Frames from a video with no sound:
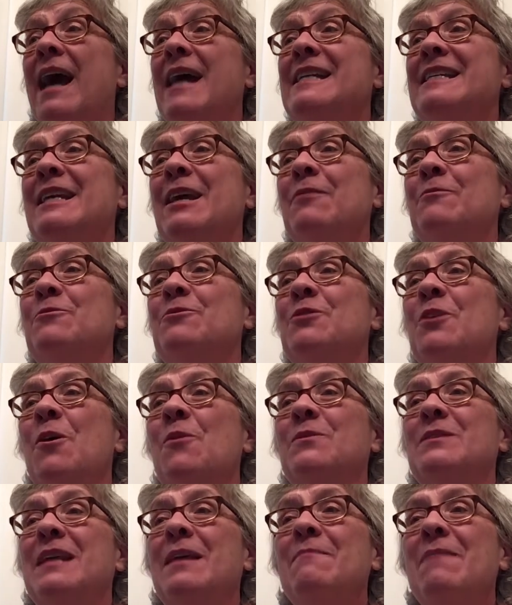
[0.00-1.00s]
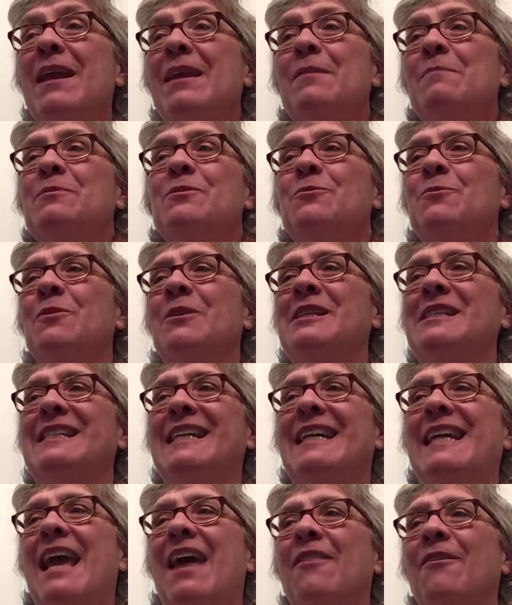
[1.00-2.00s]
Tell jokes and make up stories
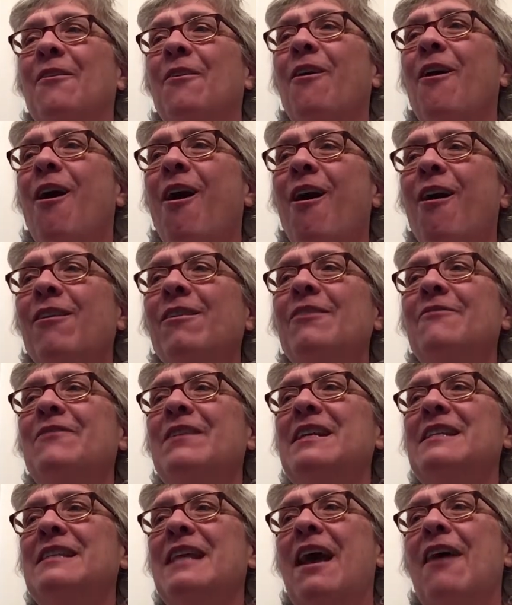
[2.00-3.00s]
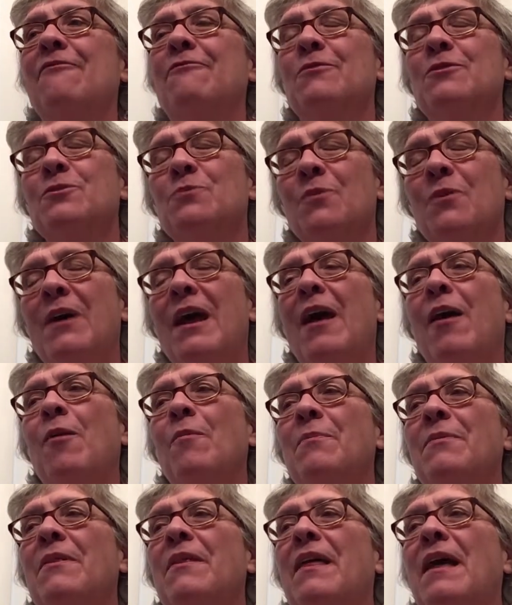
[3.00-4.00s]
together. All of these efforts will
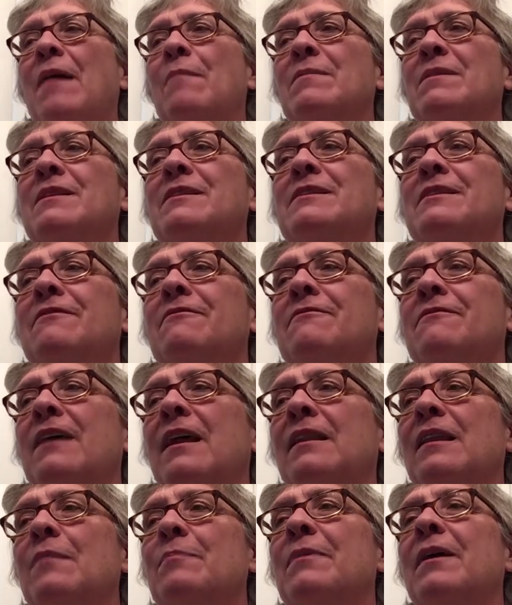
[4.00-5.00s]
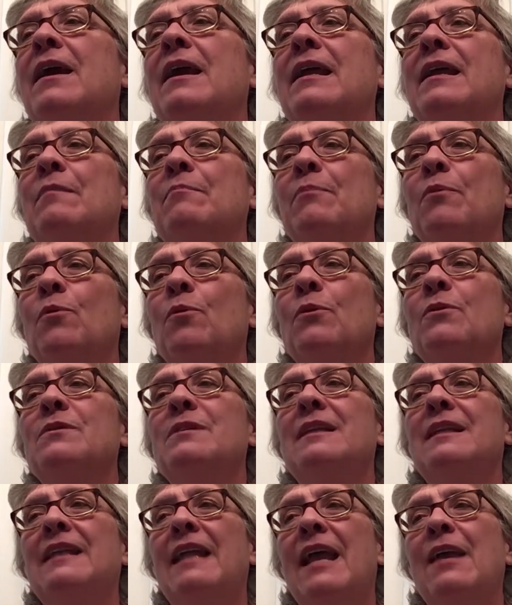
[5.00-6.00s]
help them develop
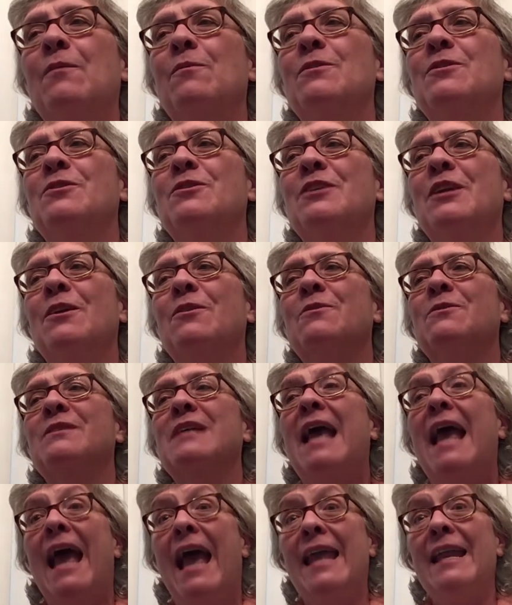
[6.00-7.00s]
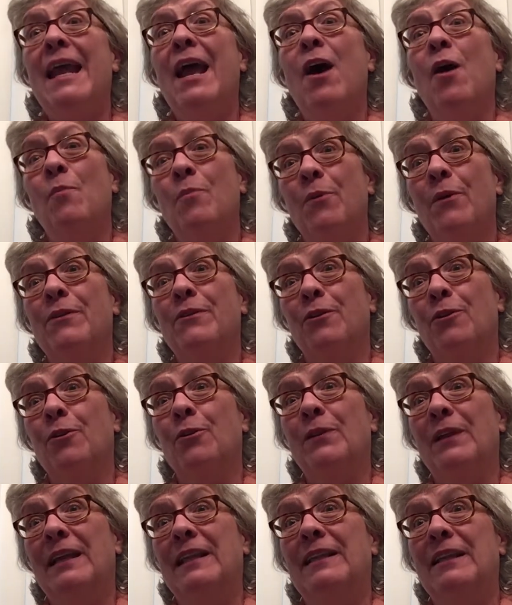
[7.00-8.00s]
important language skills and help with
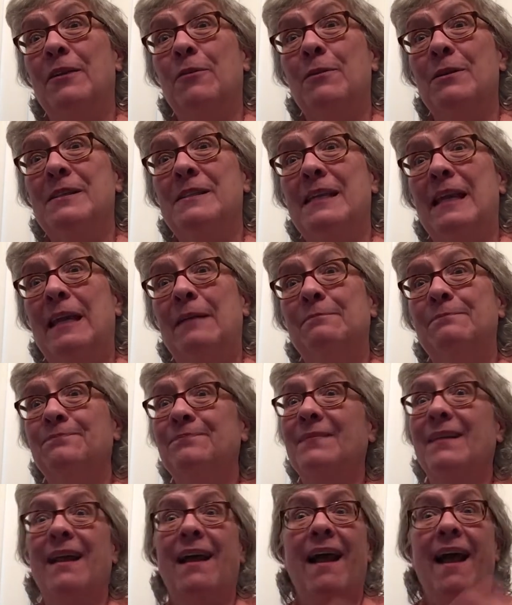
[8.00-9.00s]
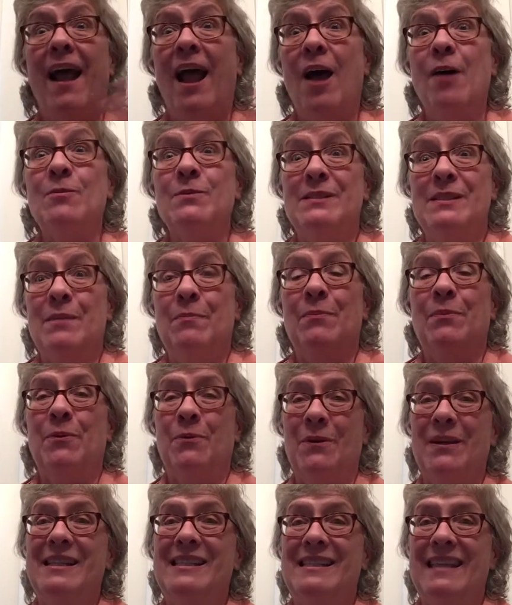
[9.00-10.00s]
early literacy. How
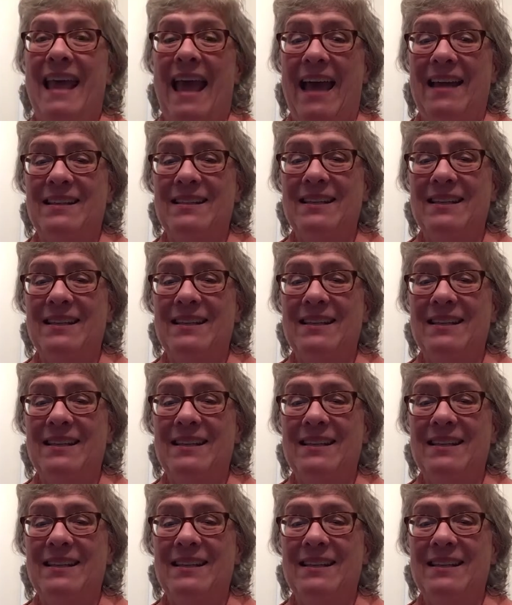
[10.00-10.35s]
simple is that?